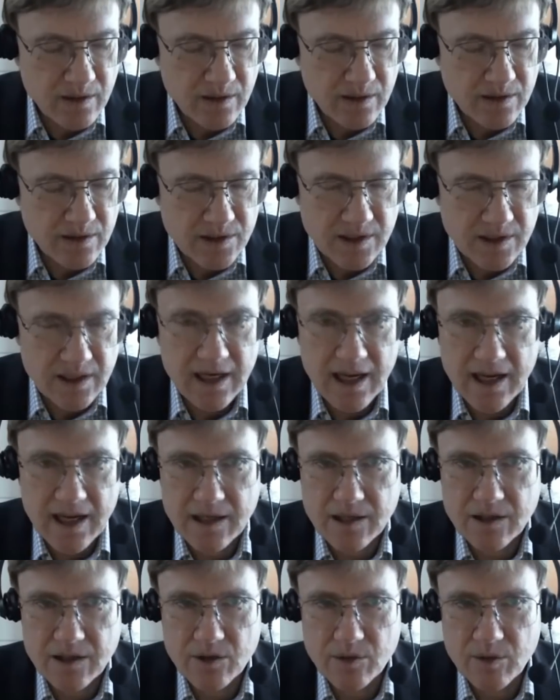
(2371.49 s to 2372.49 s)

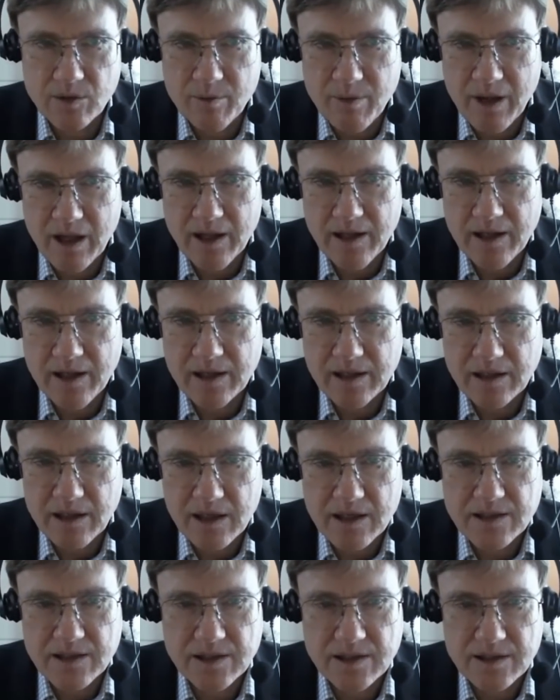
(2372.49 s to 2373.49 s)
instigated the rebellion in
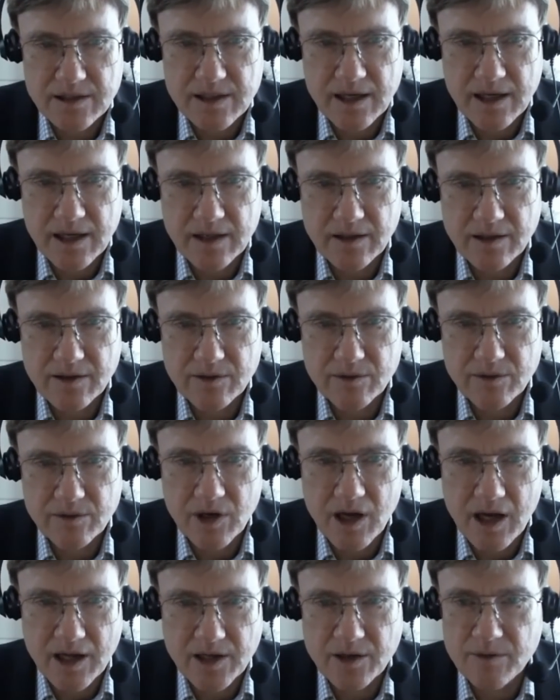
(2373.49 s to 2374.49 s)
Kazakhstan
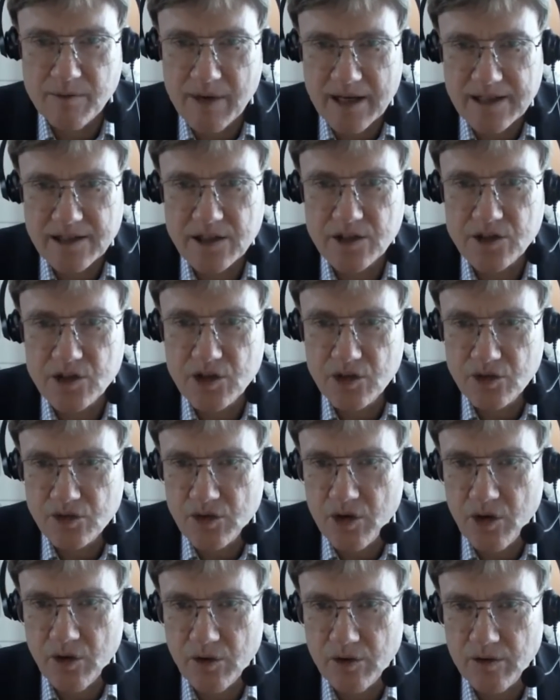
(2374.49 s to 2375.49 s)
were under Moscow's
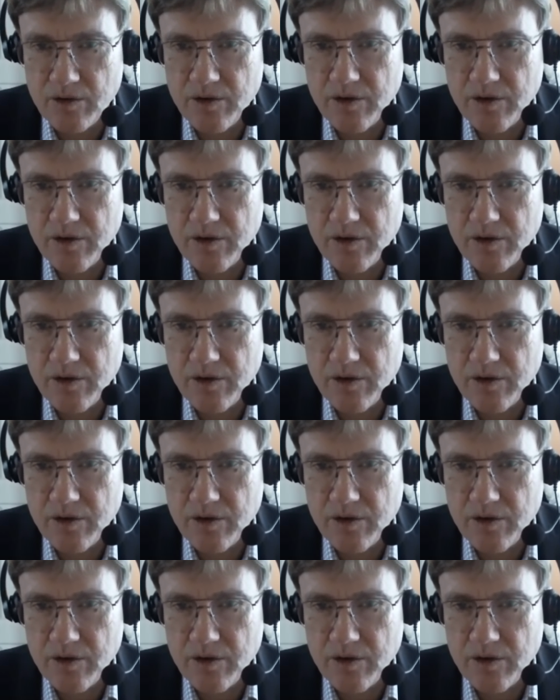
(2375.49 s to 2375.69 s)
control,